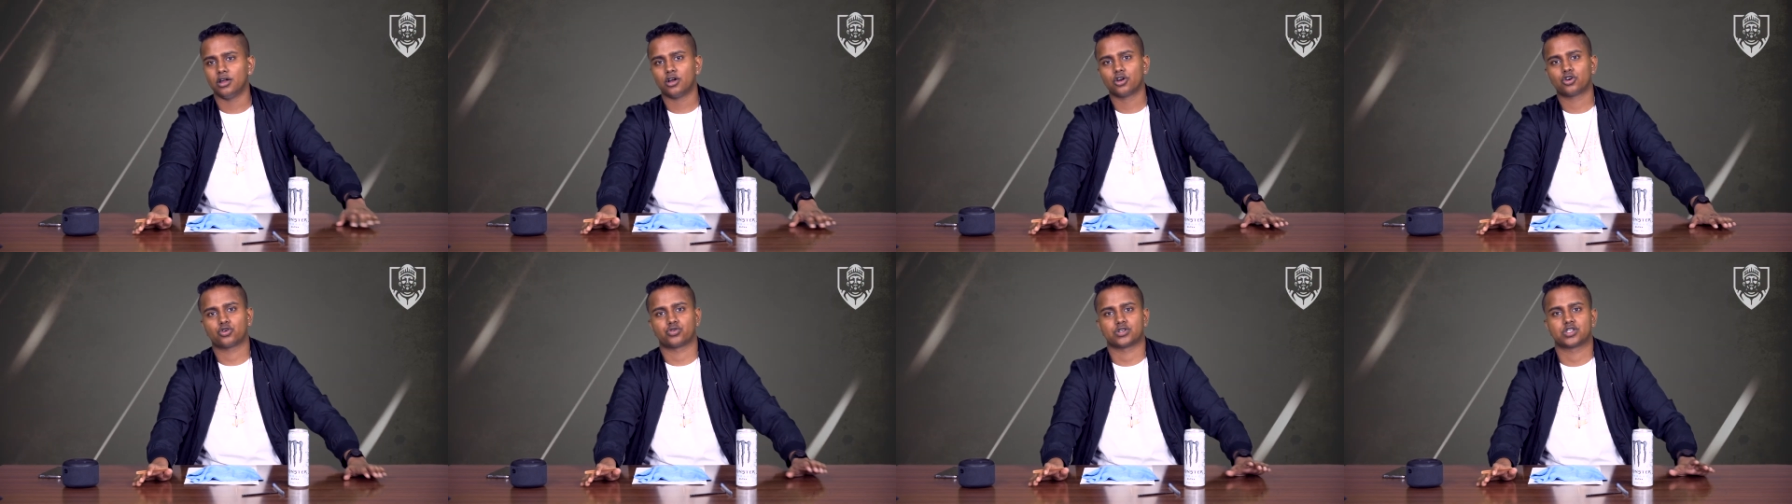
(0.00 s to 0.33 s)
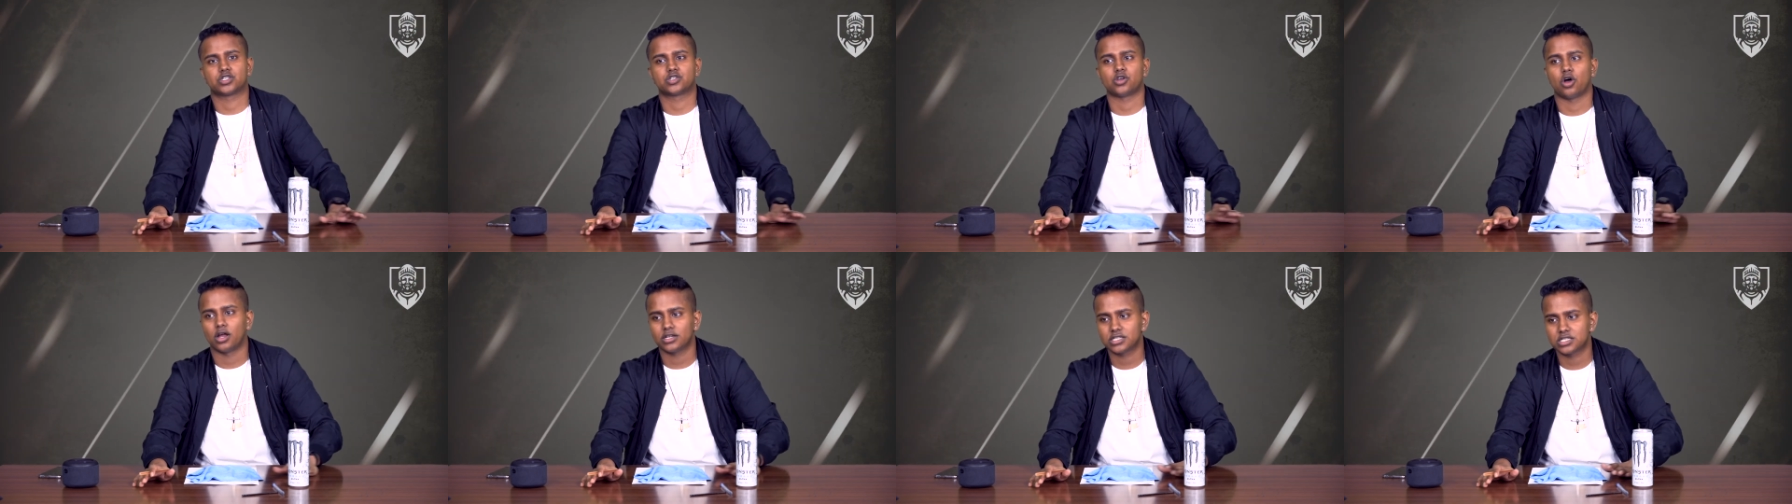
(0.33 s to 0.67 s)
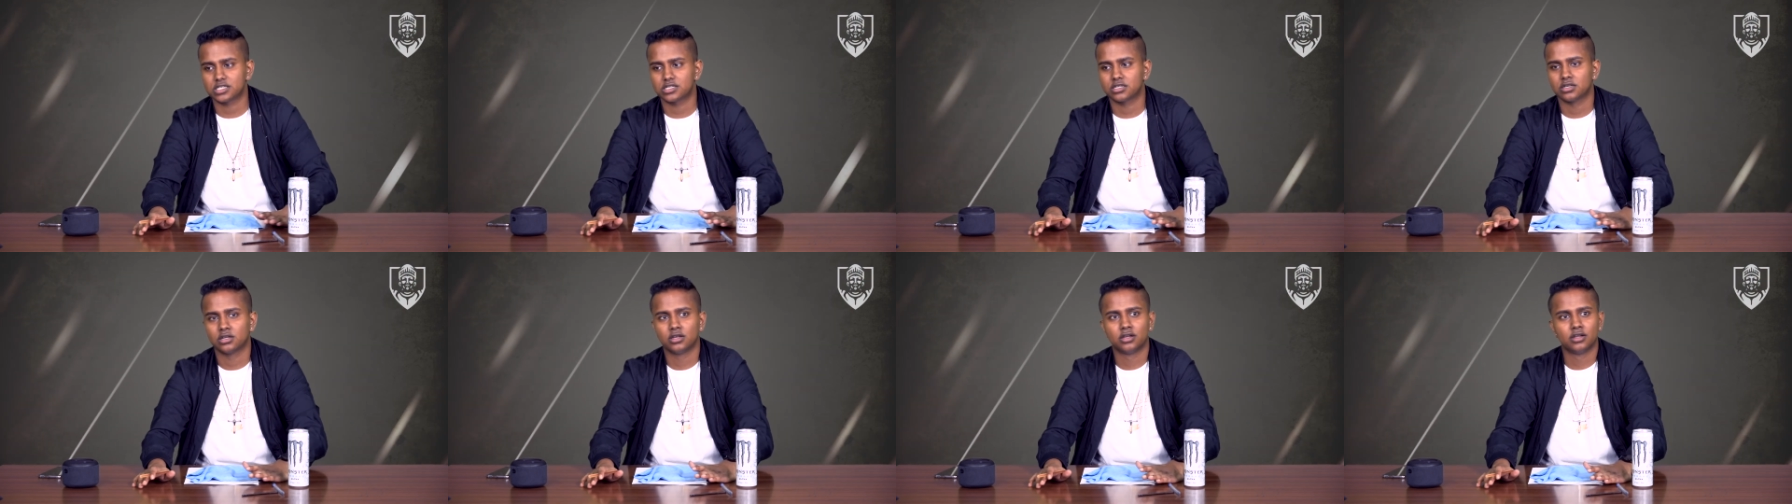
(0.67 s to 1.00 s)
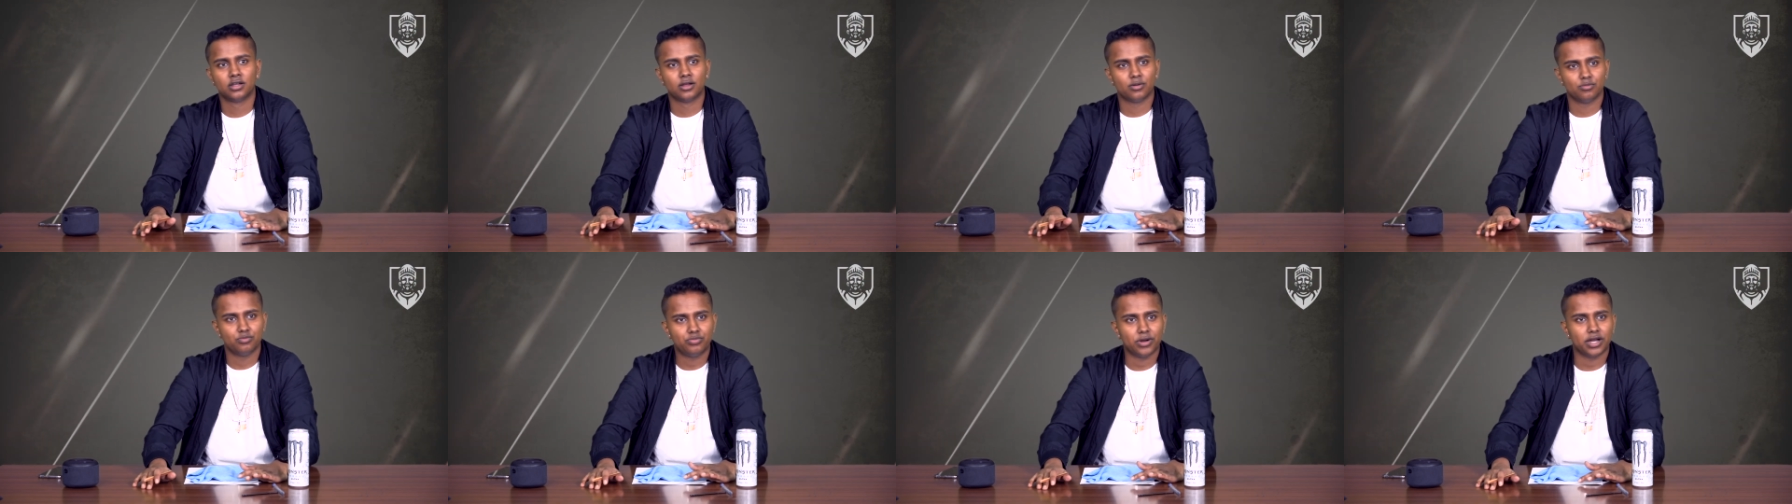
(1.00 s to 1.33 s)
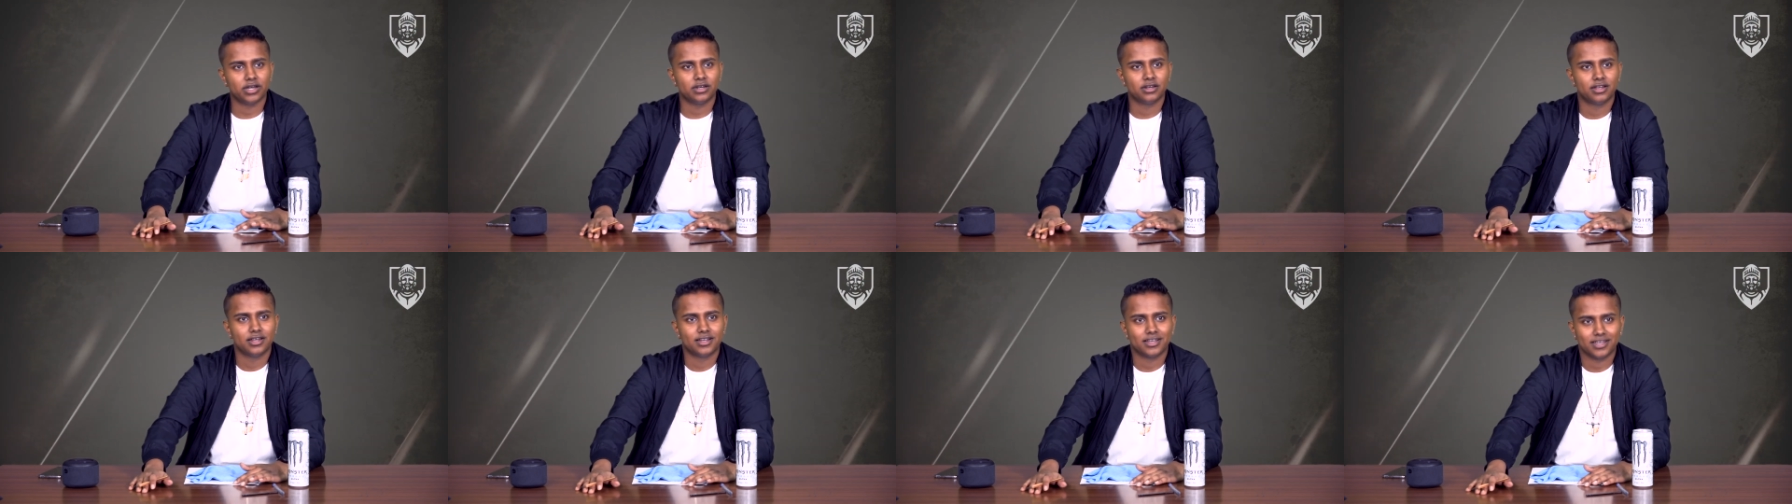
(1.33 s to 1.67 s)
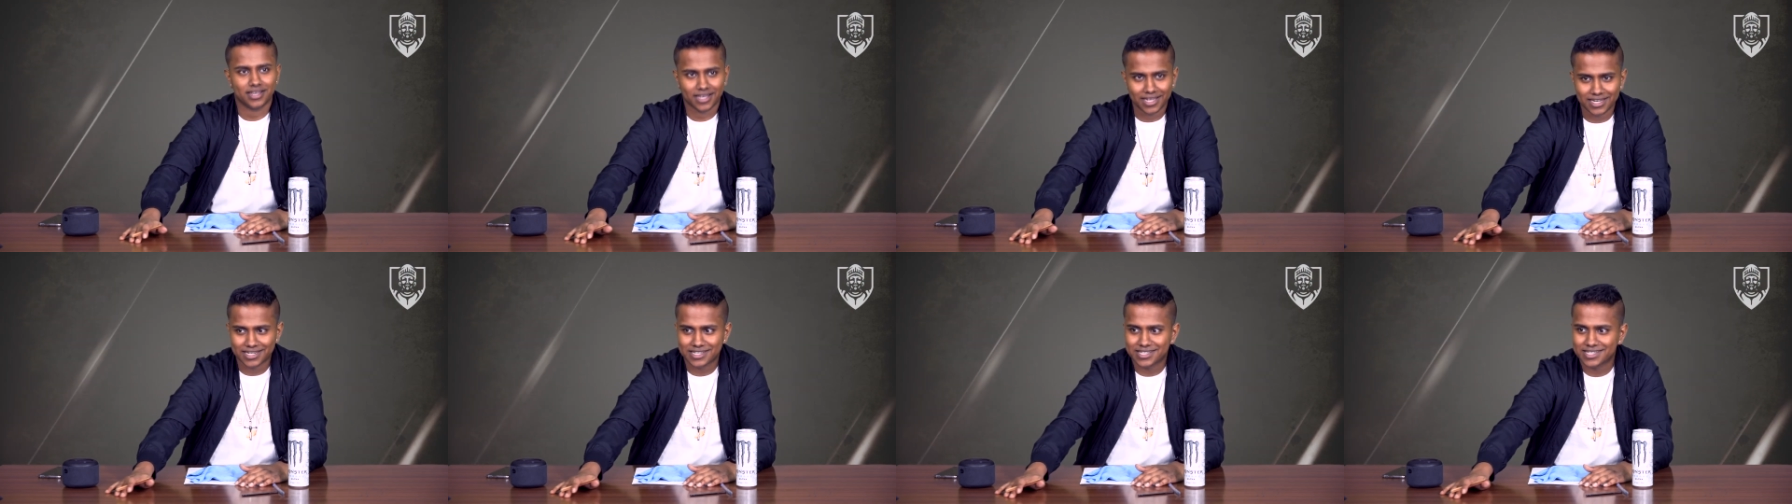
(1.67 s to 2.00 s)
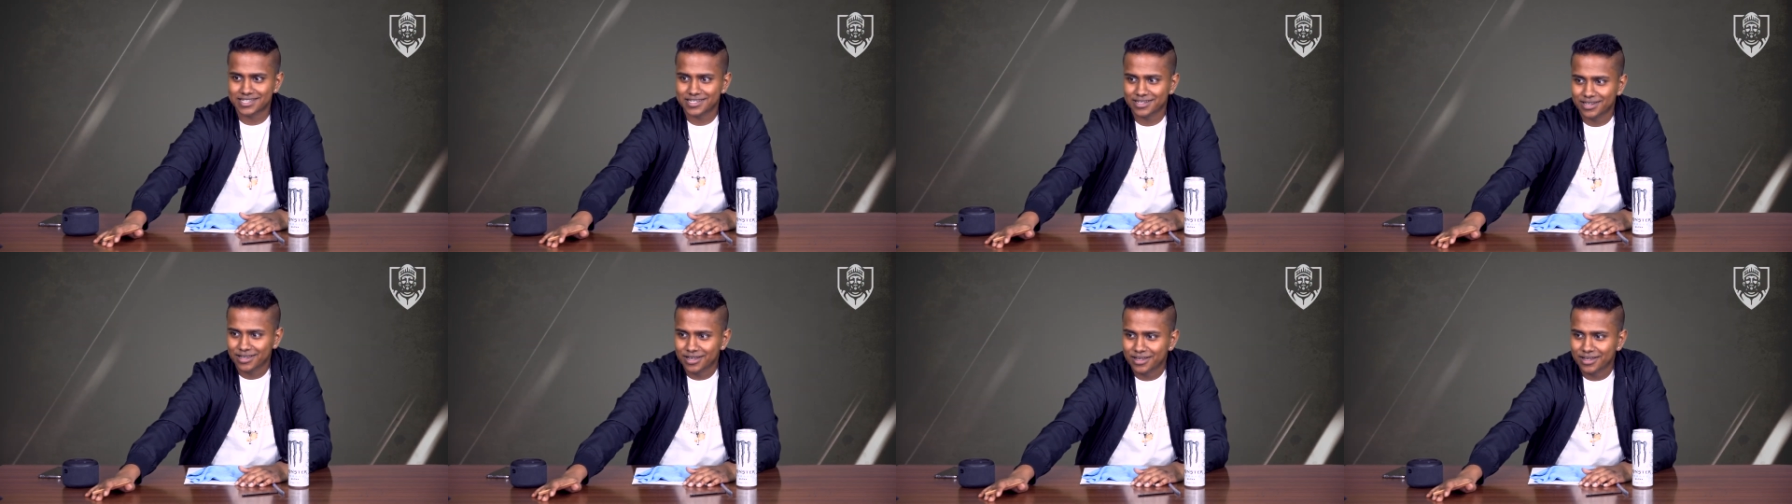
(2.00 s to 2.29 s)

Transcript: croissants, but it's